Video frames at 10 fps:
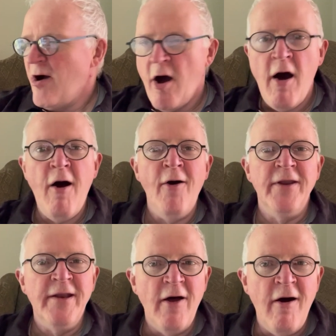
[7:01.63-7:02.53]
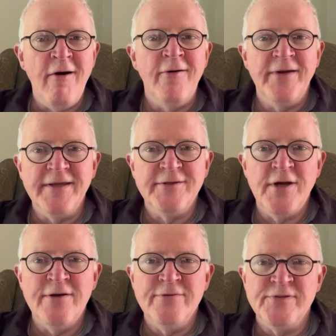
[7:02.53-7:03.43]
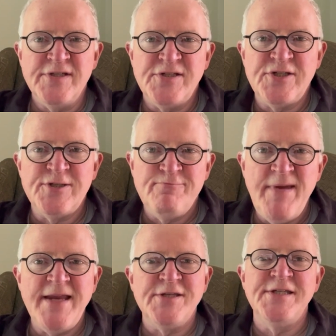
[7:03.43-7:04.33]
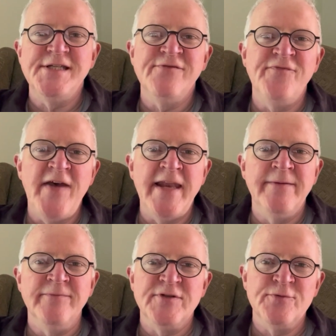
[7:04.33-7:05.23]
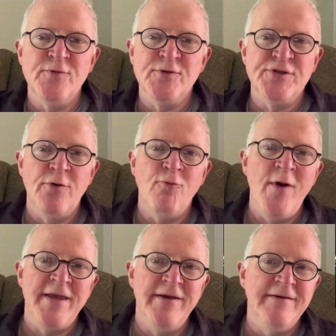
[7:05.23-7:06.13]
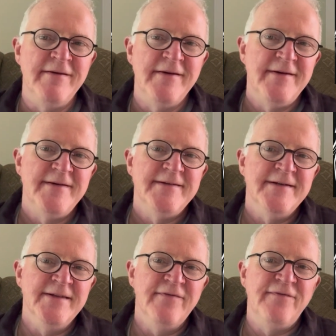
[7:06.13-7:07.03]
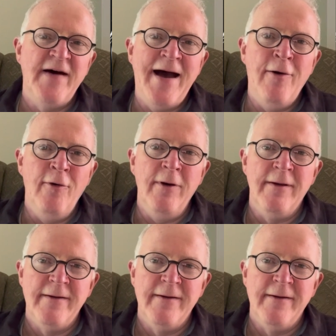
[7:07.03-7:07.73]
On and on it goes. It spits its venom towards the wicked and the foul.